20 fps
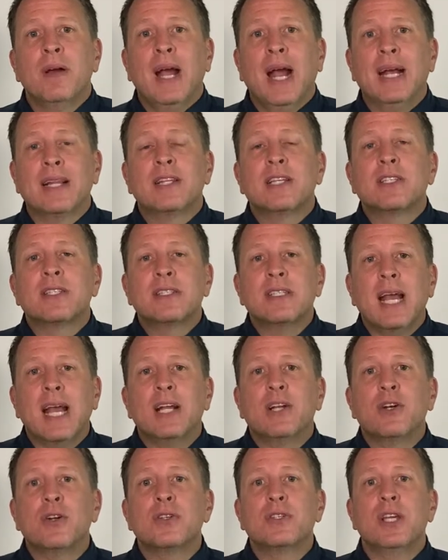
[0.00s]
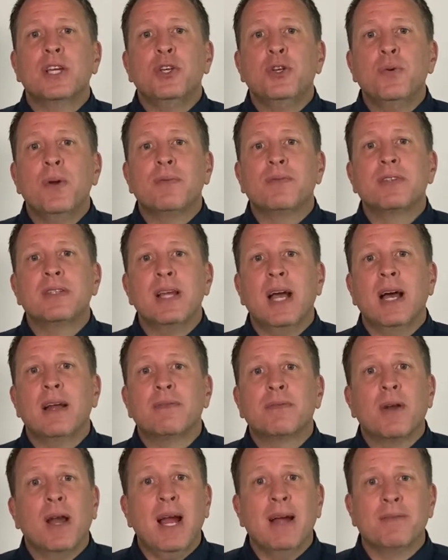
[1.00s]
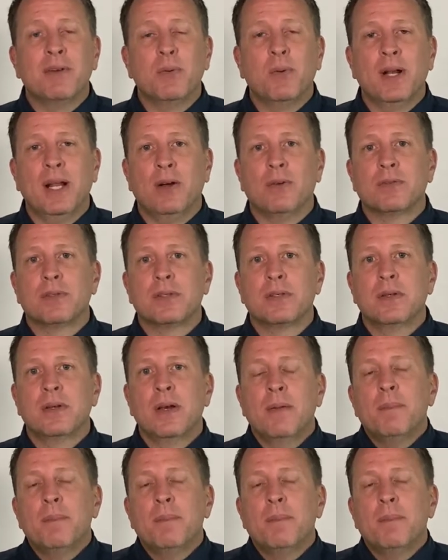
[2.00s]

at the standards that you have set for everyone else.